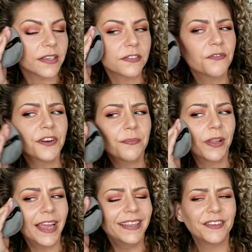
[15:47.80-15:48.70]
So for
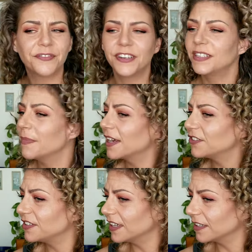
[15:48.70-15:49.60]
applying the Fenty
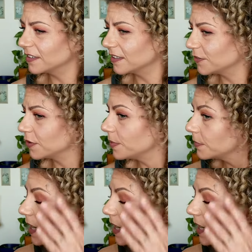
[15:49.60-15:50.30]
matchstick, the Trippin'